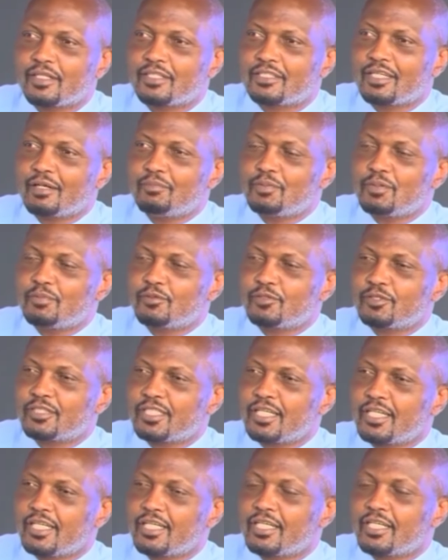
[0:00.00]
Some people
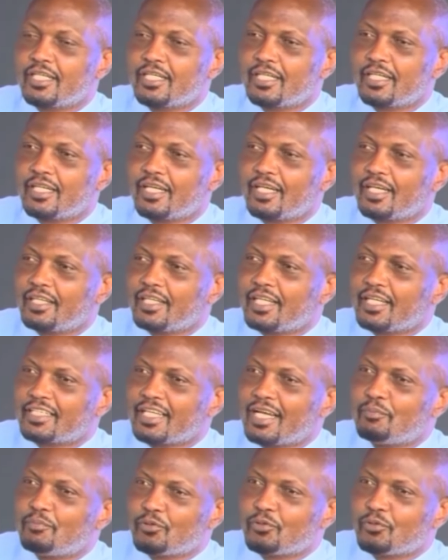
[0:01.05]
say that I am